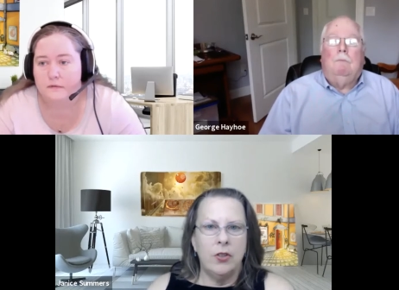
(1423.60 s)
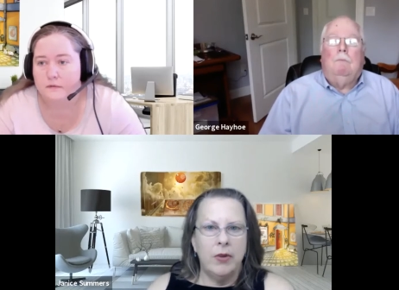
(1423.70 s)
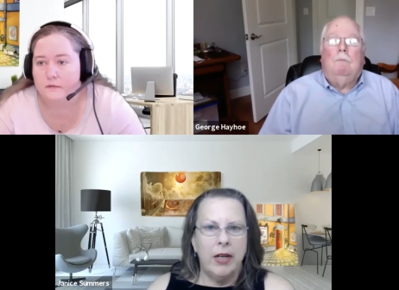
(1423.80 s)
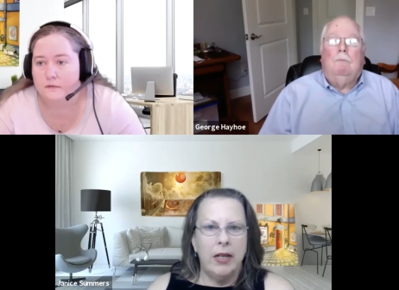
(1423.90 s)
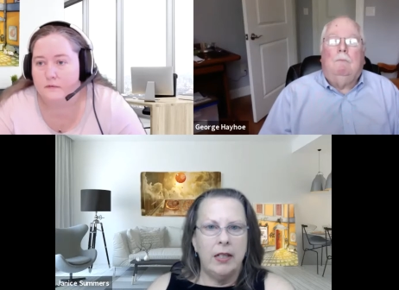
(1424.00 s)

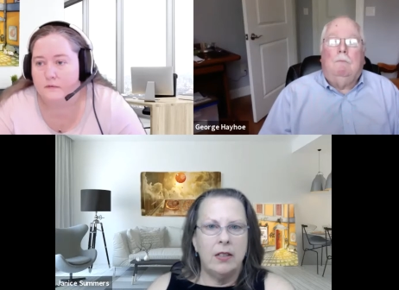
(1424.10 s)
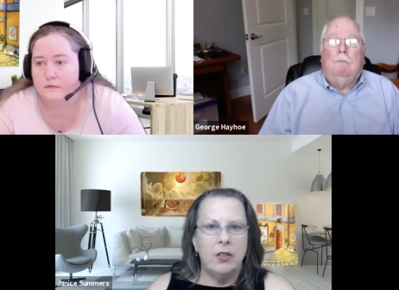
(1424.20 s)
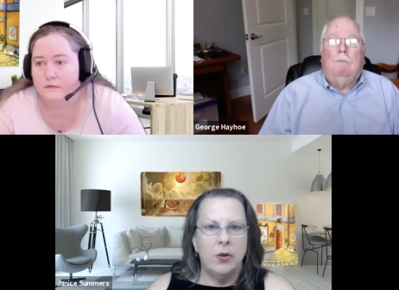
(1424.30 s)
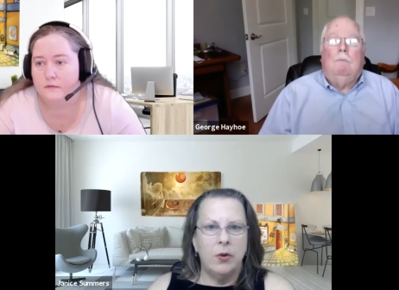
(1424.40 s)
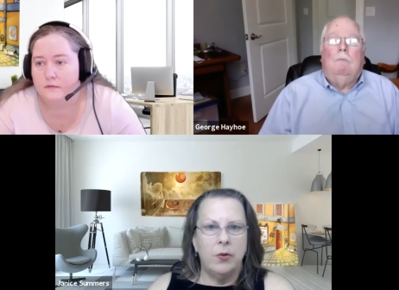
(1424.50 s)
Speaker 1: right?
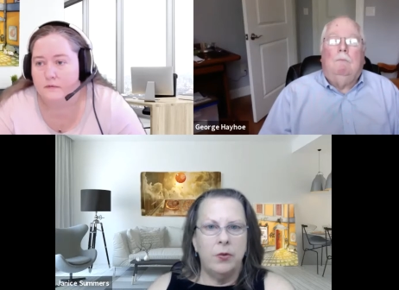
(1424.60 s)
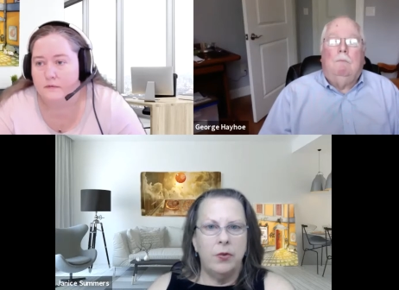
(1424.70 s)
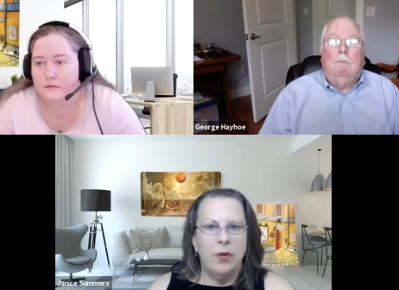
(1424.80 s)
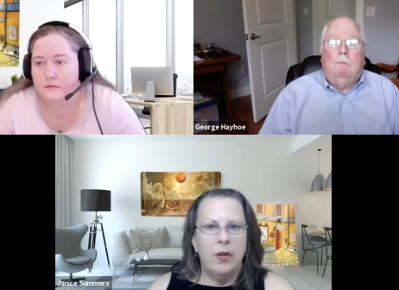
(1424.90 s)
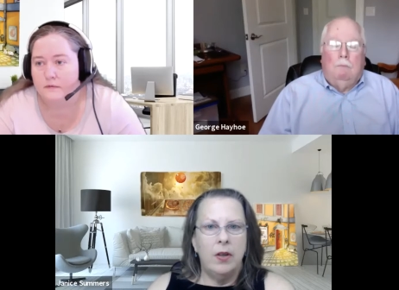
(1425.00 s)
So
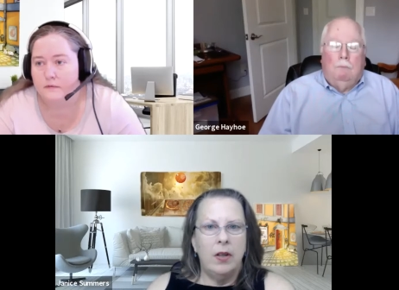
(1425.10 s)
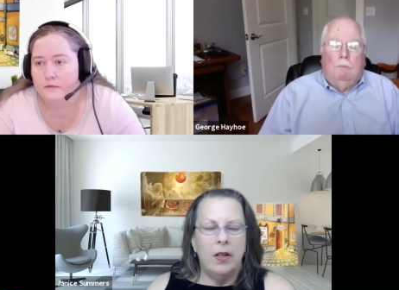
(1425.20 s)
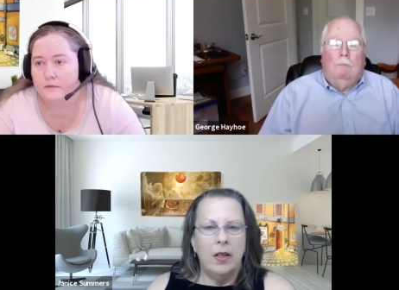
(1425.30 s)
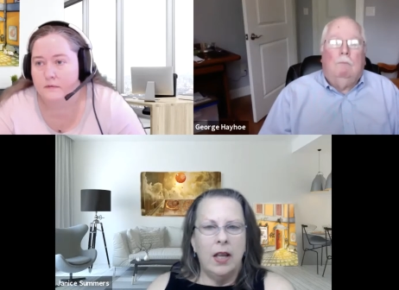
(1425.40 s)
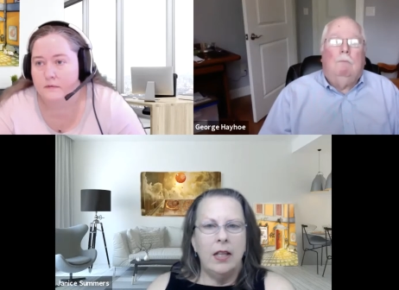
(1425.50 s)

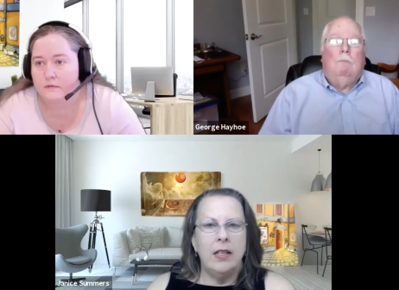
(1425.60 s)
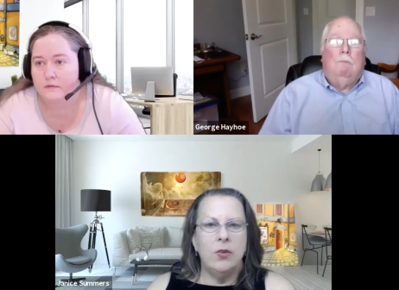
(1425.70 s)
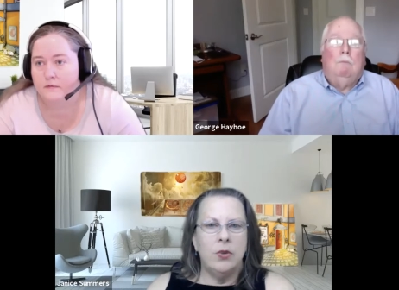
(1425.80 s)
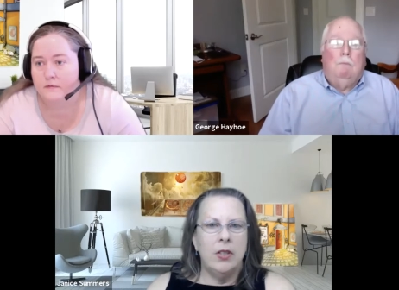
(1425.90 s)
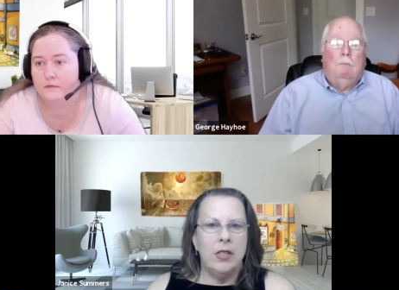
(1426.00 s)
a lot of these
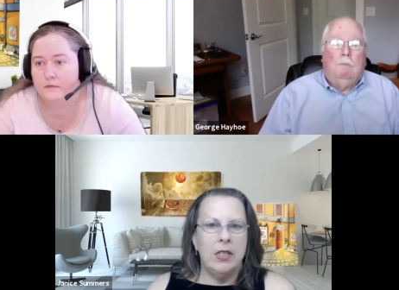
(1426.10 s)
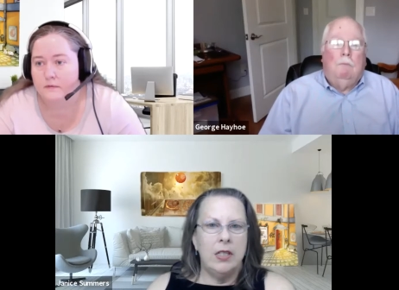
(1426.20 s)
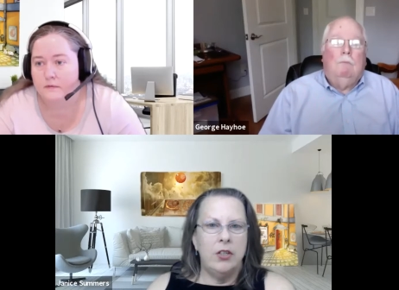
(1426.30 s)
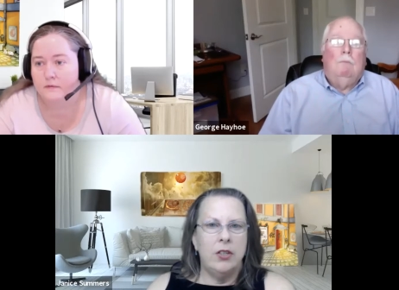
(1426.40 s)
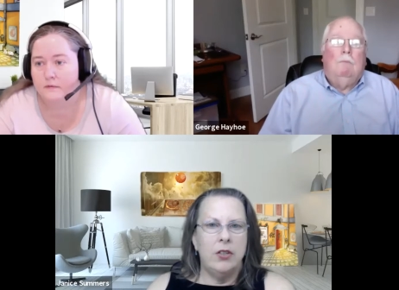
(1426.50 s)

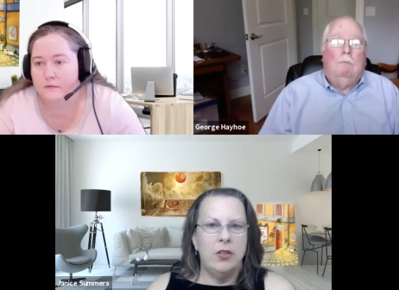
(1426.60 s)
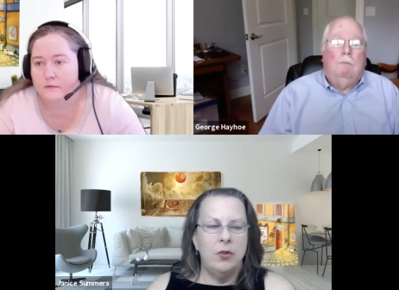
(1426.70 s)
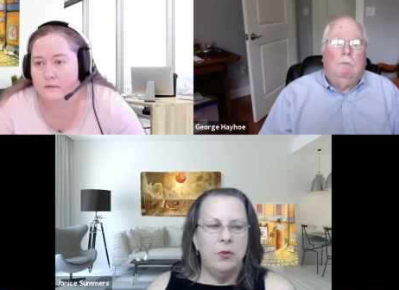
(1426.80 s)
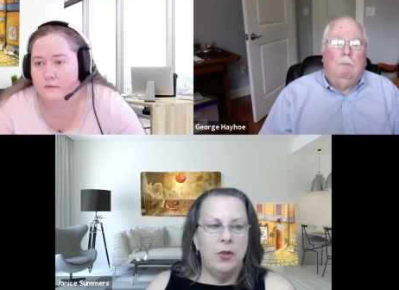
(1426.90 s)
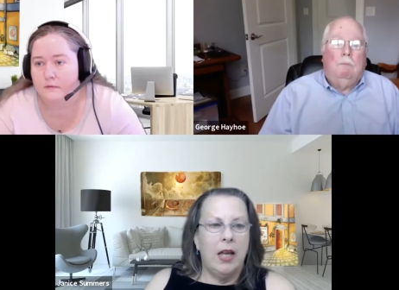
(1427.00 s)
organizations
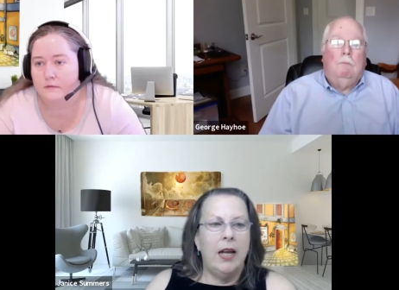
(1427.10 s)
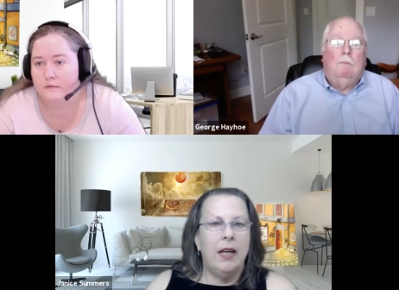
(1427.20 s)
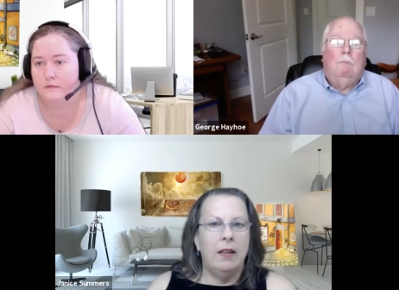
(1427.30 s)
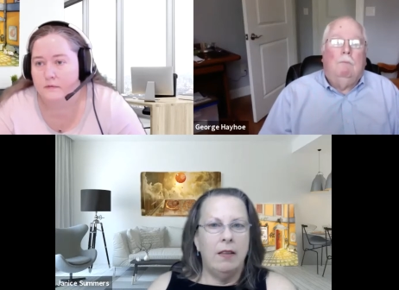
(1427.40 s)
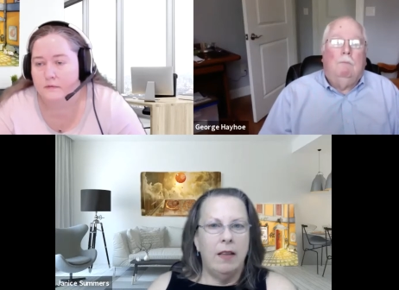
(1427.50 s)
do rely
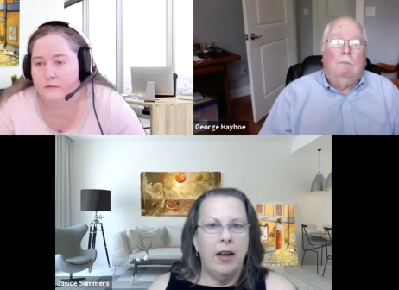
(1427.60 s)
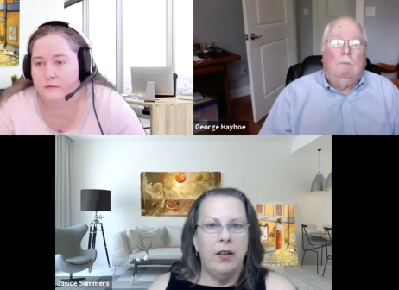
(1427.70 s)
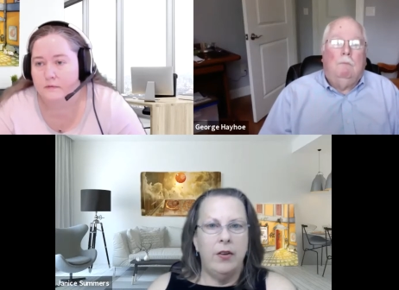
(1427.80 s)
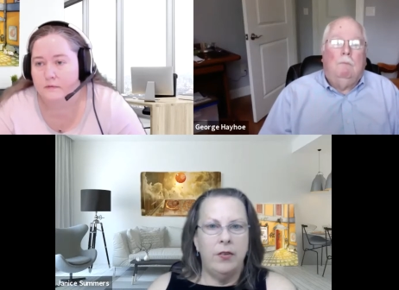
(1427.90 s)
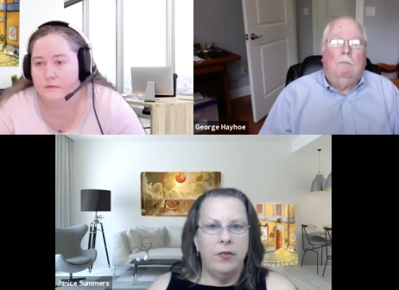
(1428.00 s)
on a lot
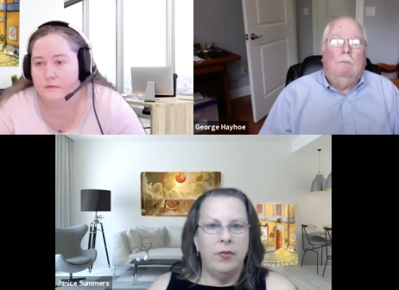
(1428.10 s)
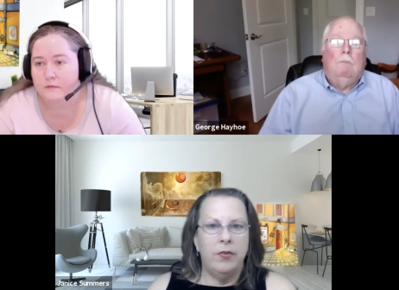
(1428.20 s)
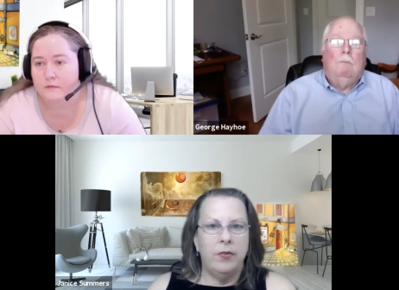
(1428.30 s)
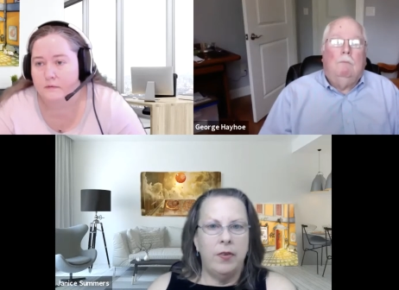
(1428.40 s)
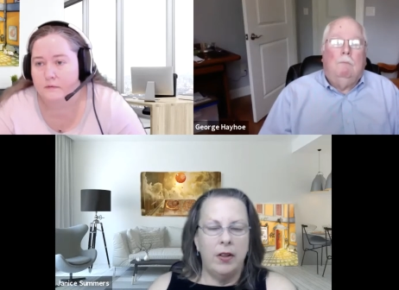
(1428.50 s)
of
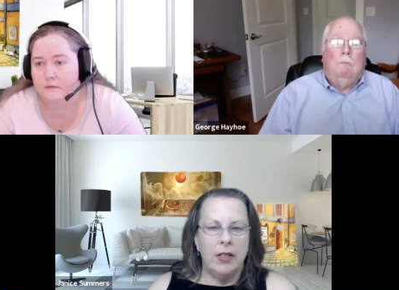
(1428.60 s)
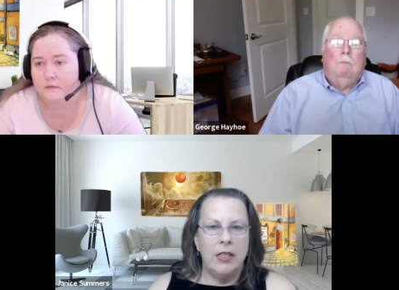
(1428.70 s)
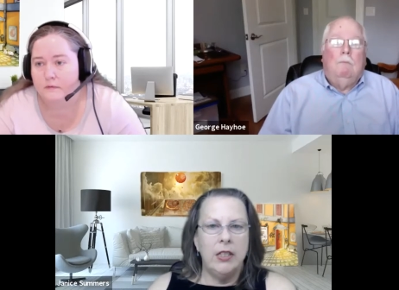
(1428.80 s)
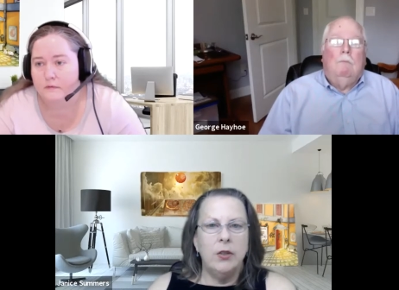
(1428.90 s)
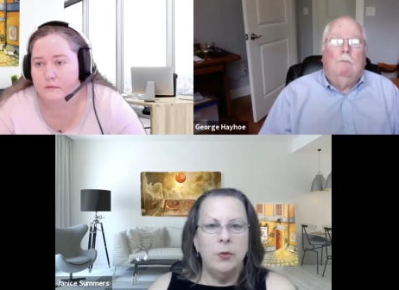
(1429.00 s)

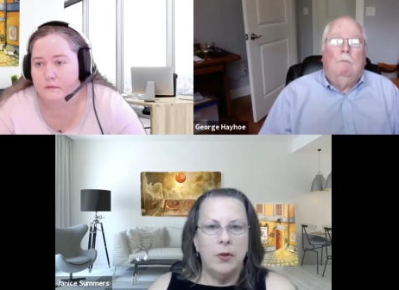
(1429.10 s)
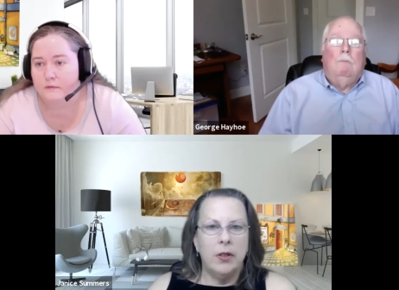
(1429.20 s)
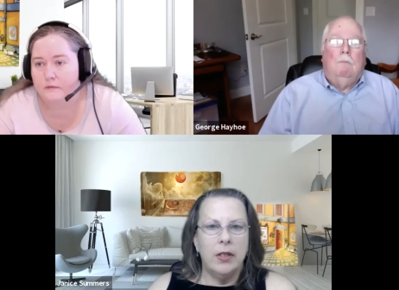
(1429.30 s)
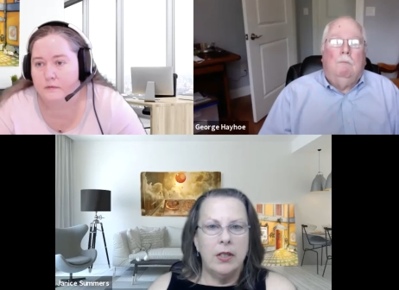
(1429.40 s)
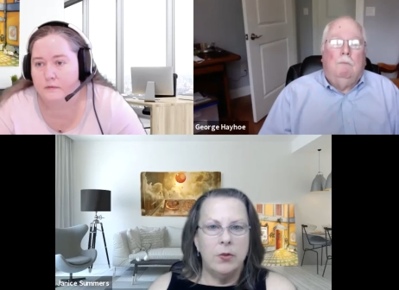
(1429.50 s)
volunteer
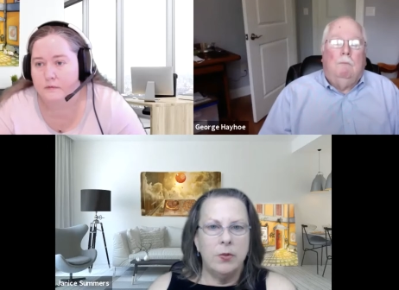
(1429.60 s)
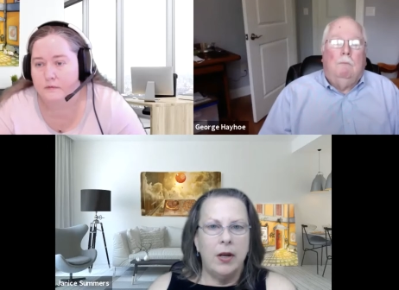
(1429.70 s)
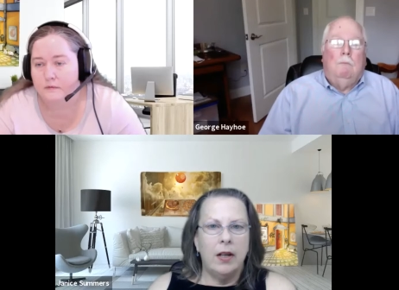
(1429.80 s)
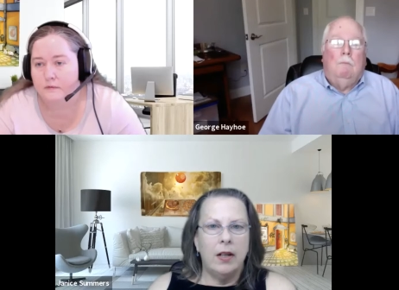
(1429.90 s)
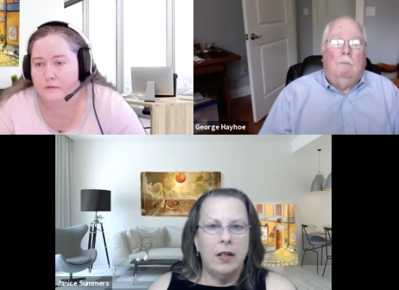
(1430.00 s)
work as
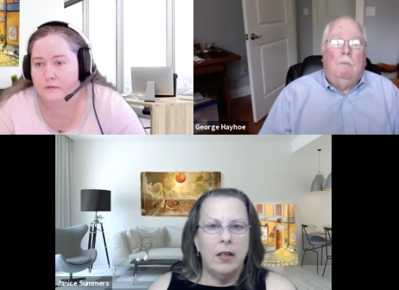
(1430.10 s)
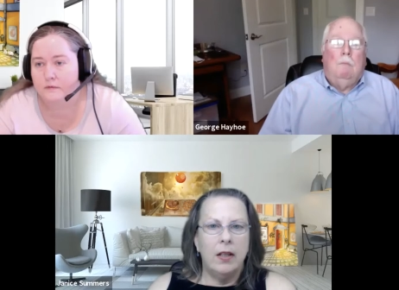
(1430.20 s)
well.